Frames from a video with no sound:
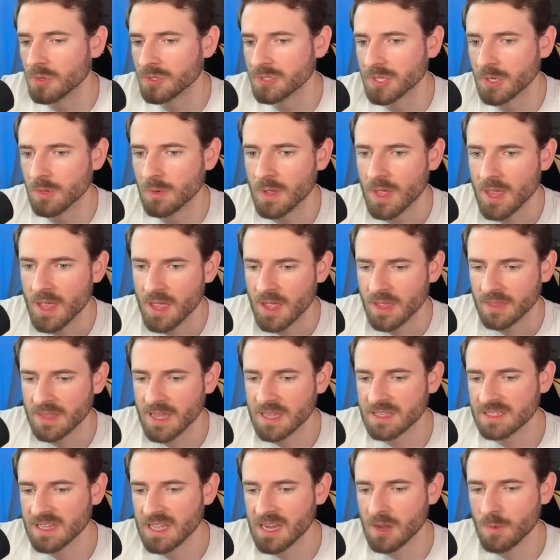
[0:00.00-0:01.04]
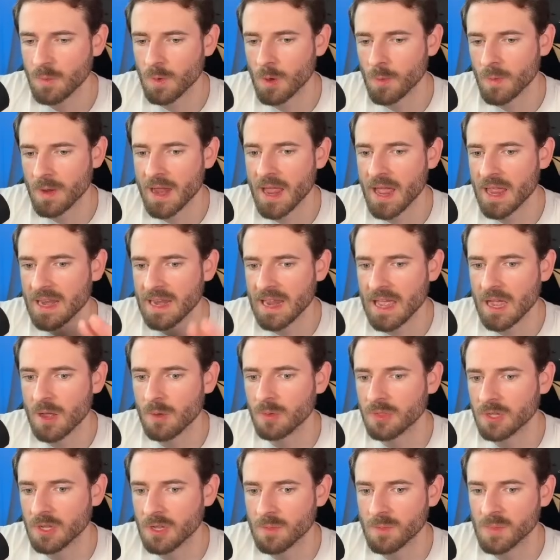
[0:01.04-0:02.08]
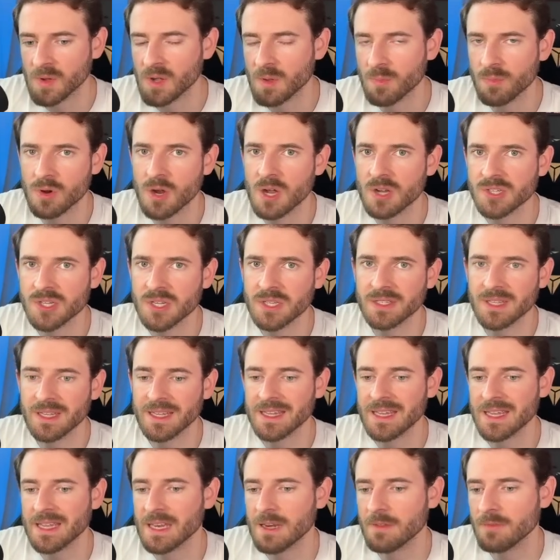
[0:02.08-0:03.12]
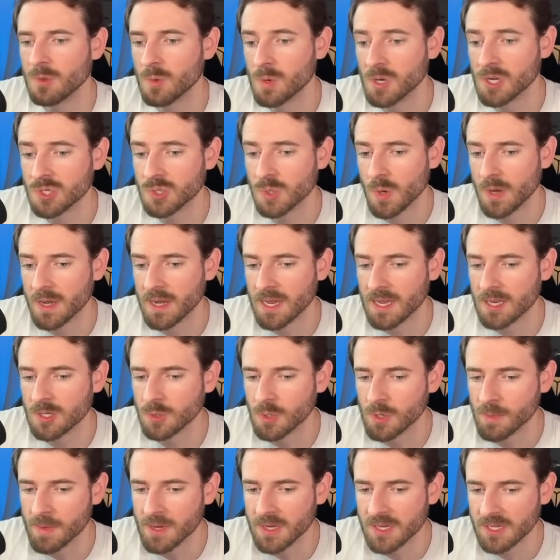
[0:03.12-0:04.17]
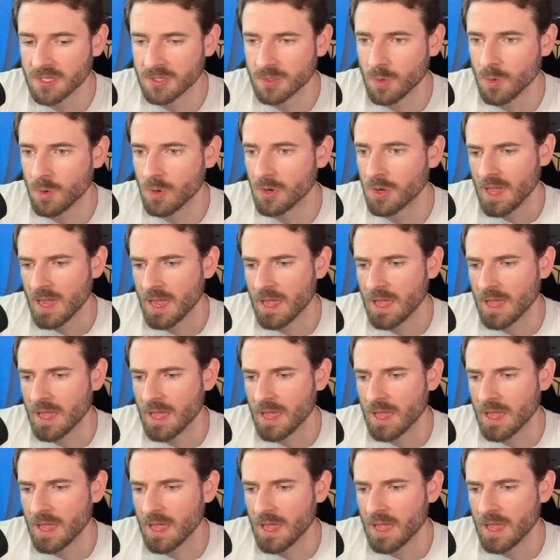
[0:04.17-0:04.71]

So that's kind of where we're at now with the community project. Again, if you want to join in, join my Discord.